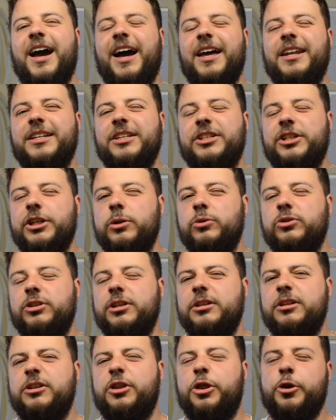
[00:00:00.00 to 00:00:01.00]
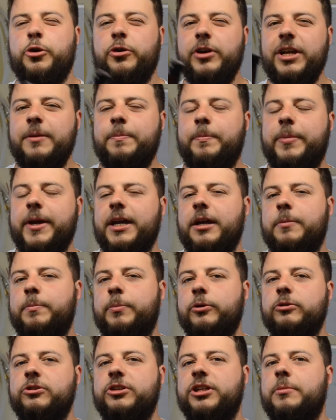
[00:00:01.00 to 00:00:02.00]
and it's using three big
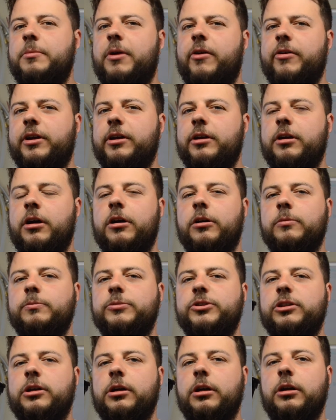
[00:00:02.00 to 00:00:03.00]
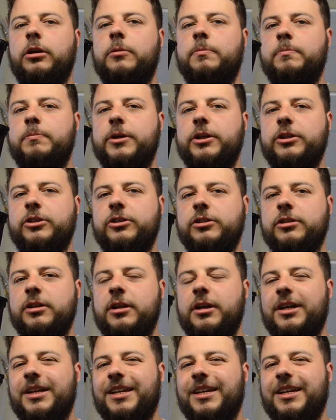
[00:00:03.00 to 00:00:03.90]
punchy American hops, Columbus,